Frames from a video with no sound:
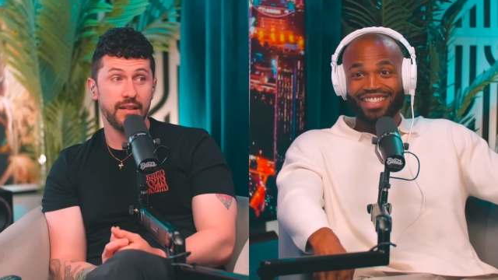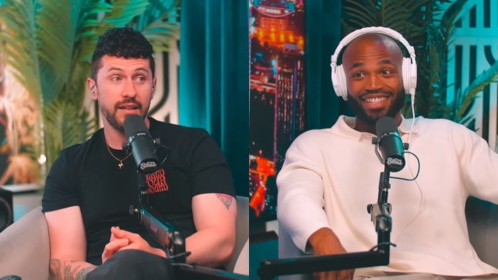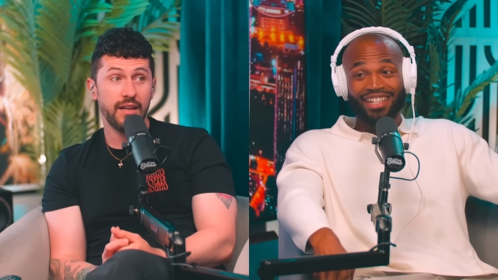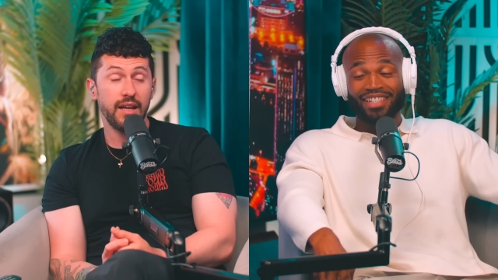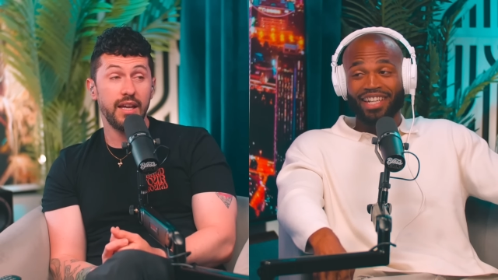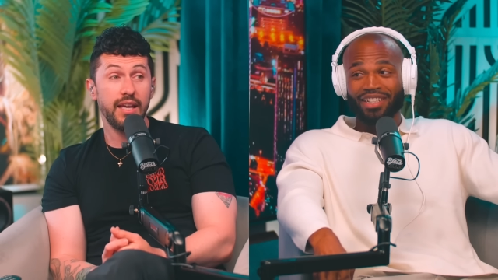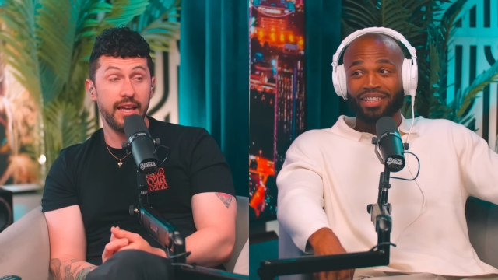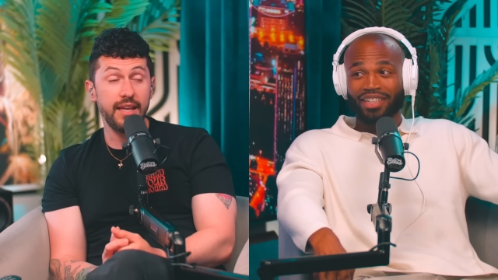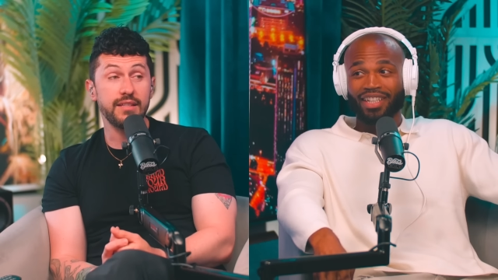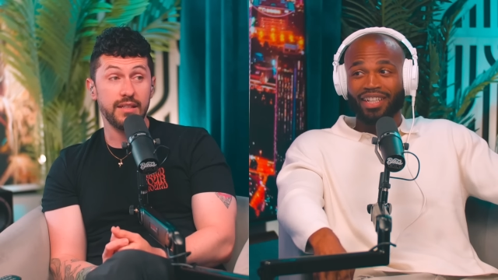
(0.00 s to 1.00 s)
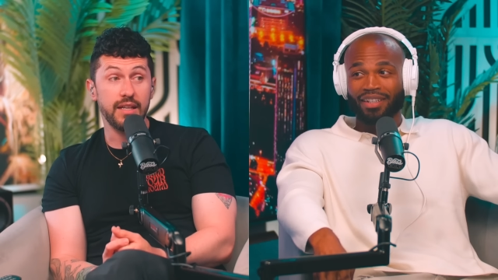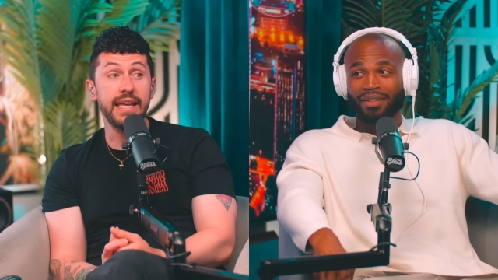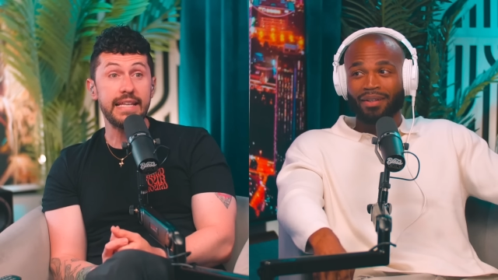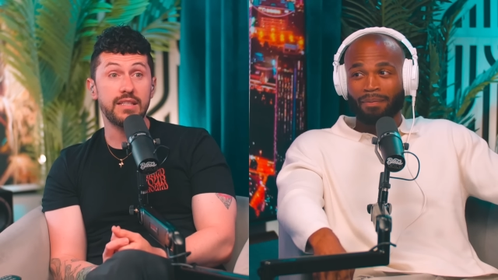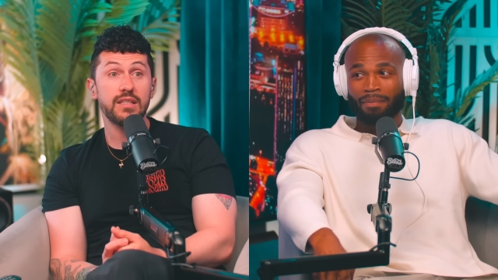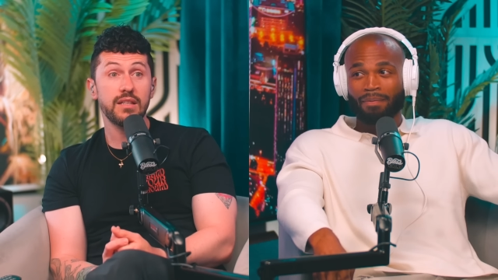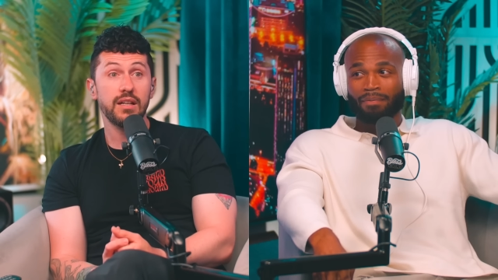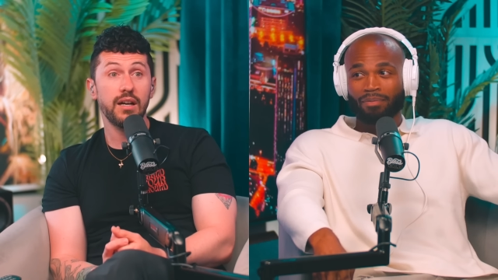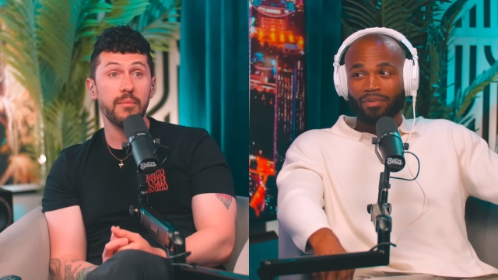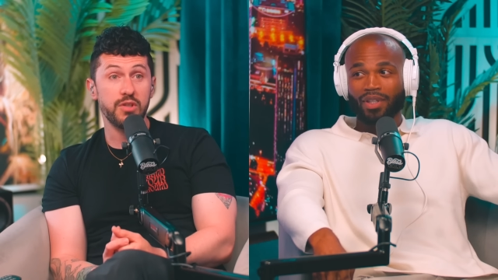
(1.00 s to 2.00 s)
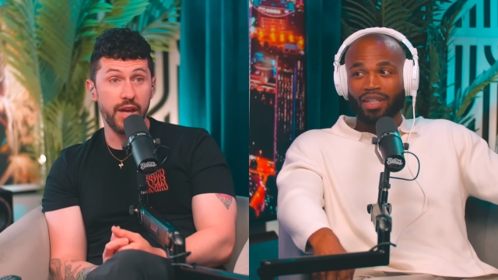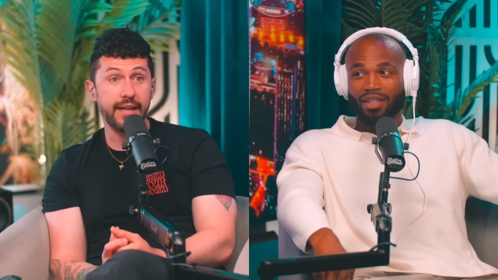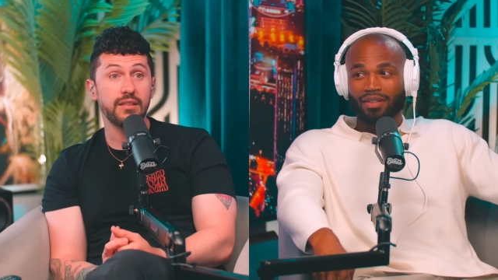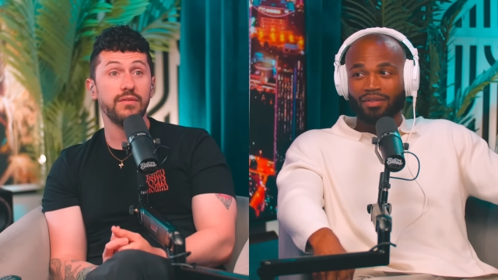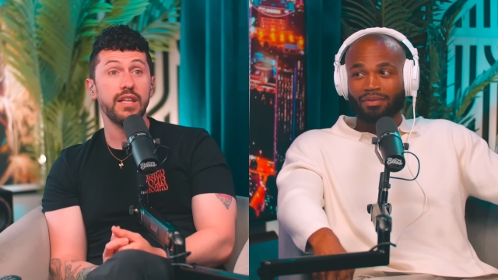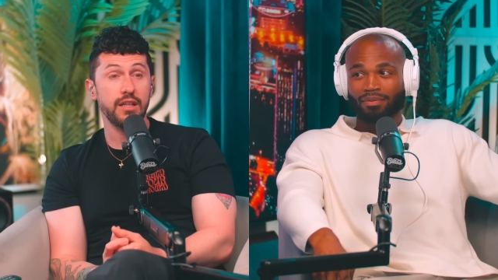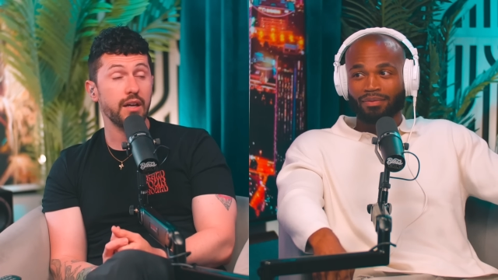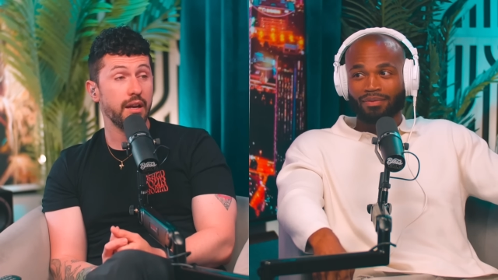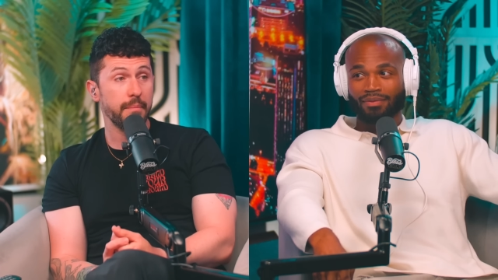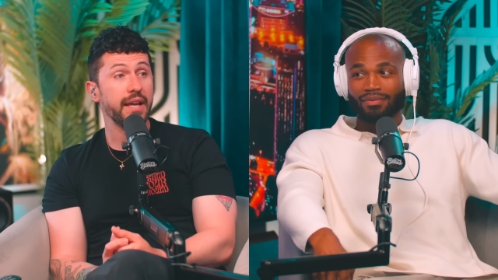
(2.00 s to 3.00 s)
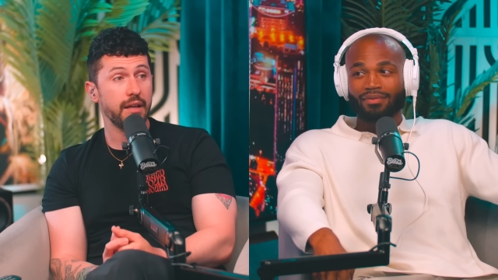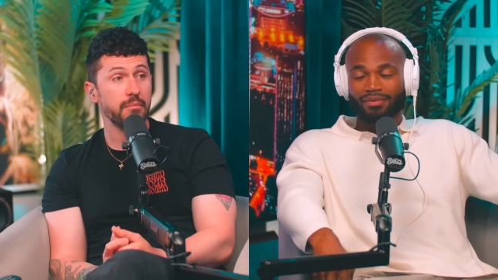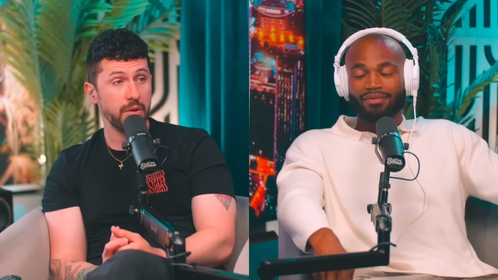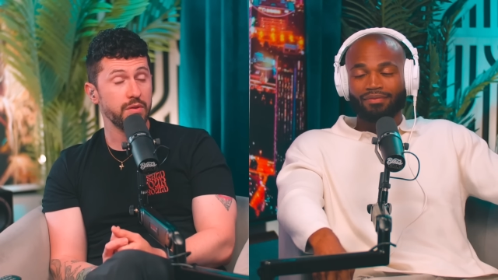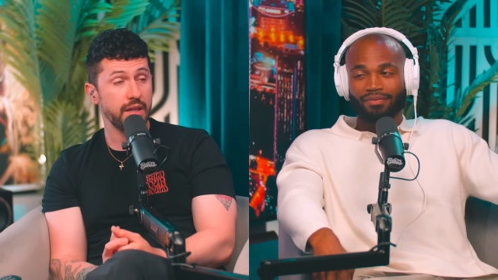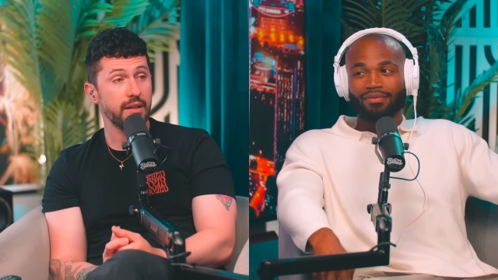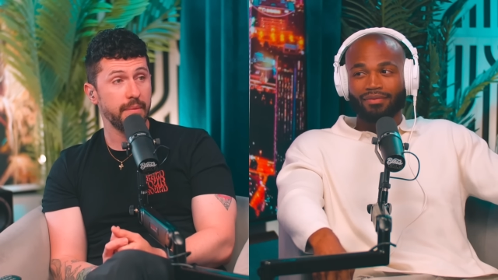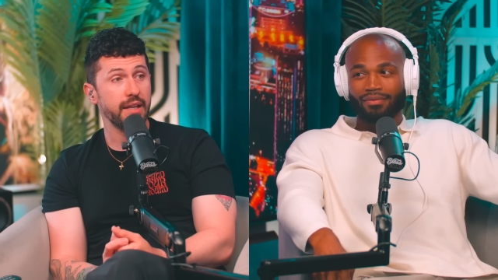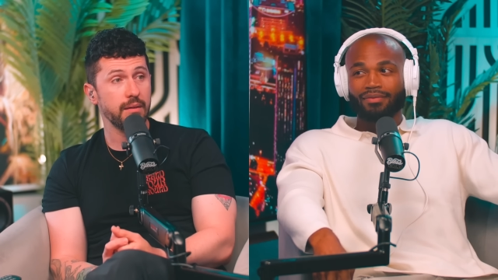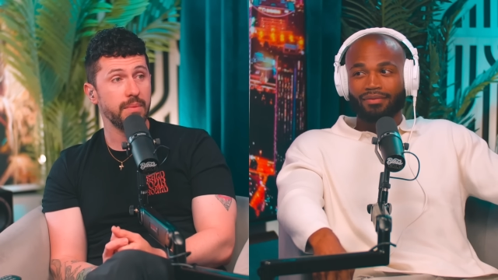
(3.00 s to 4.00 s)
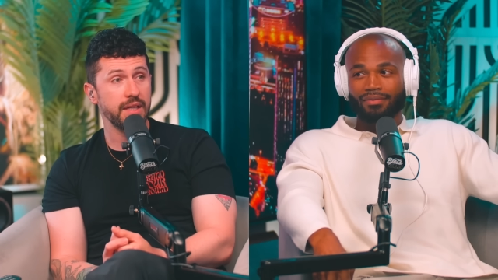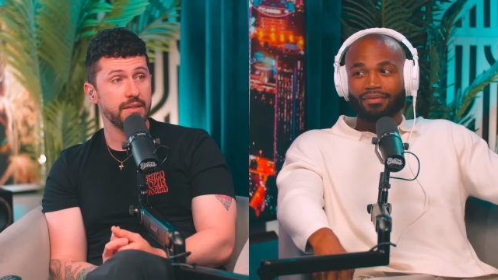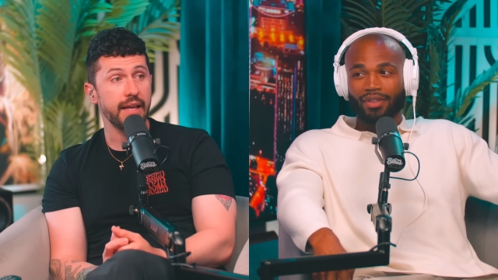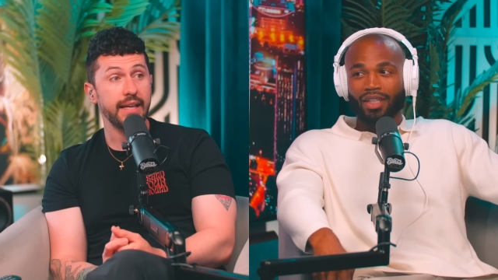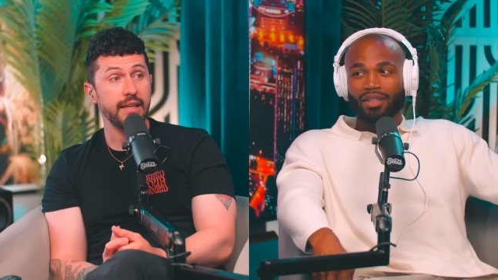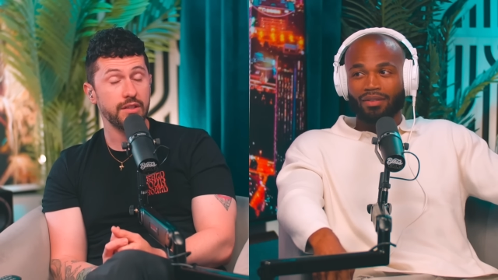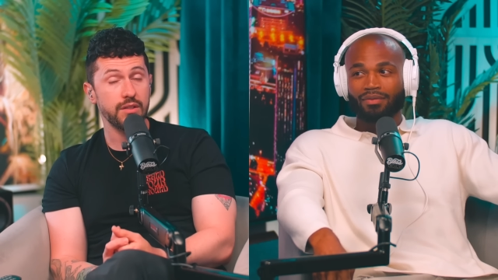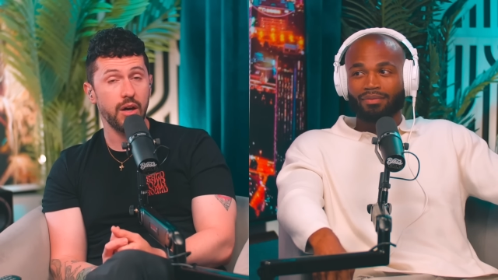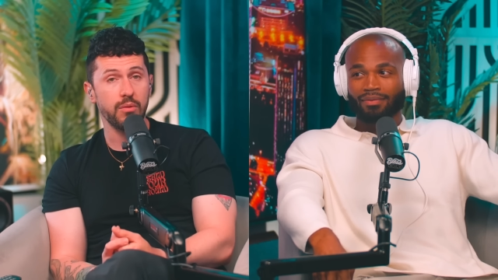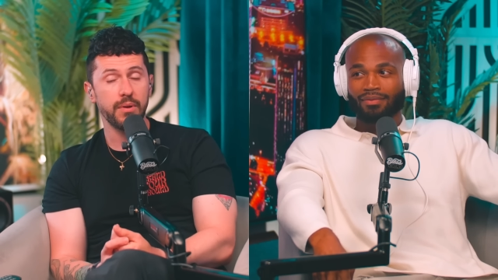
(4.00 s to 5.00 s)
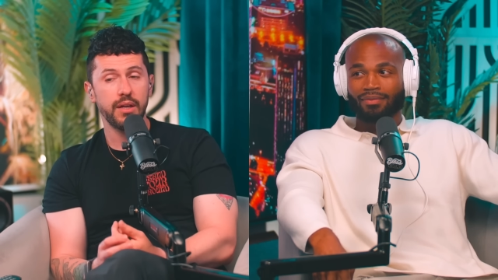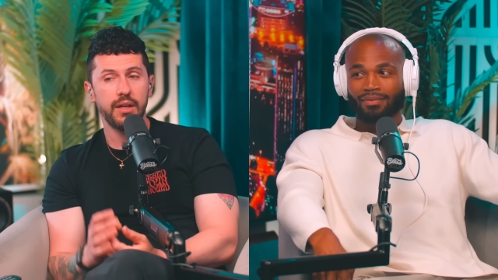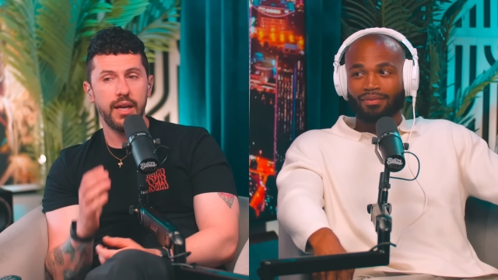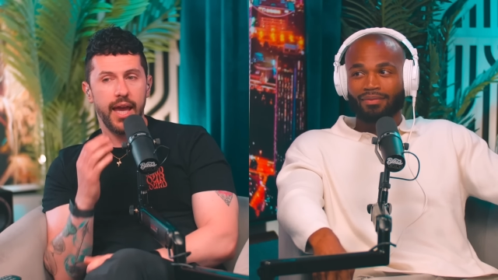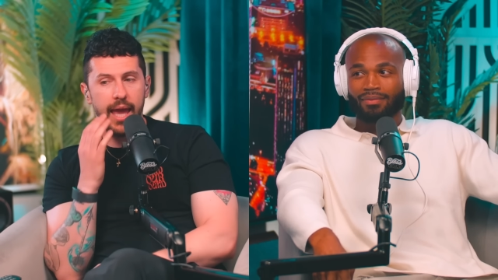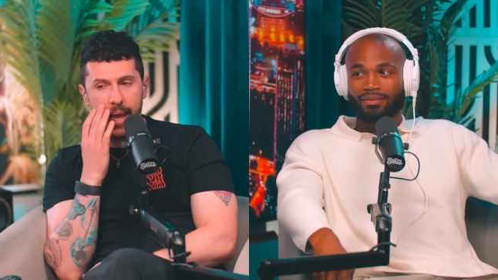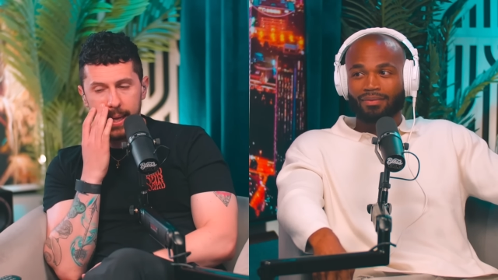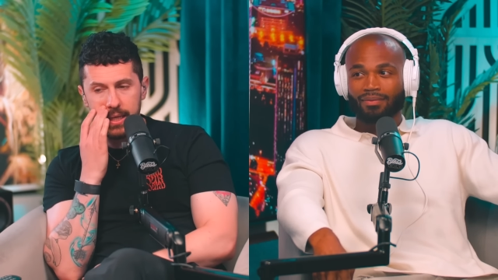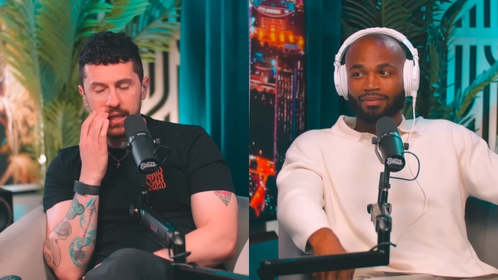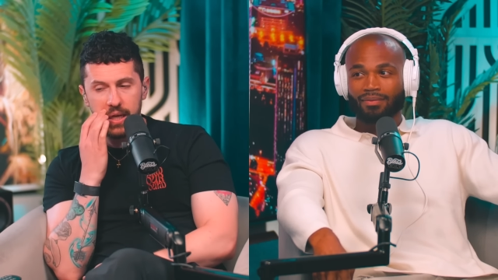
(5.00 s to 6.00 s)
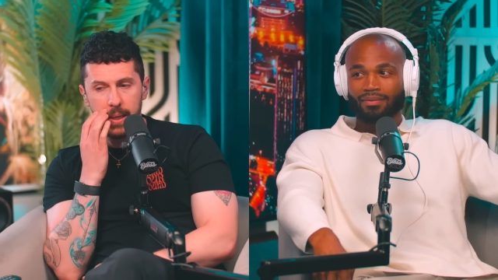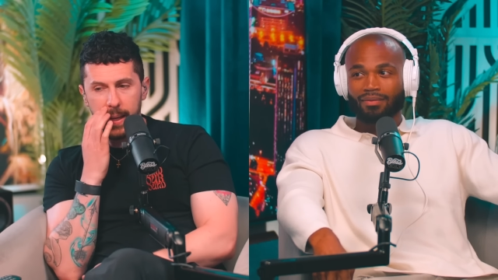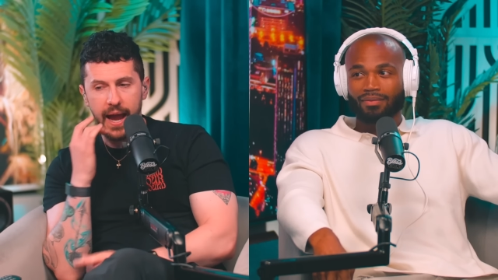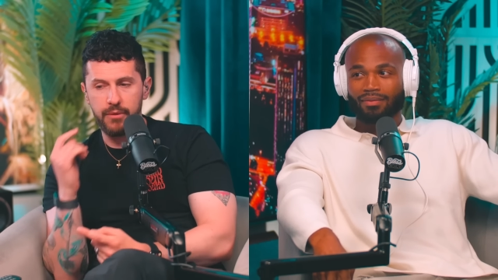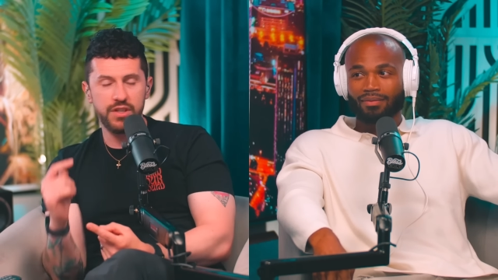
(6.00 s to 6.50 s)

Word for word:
Speaker 1: He's got talent. He's yeah. he's
Speaker 2: objectively yeah. good at making music and making beats. Like he is dope. And I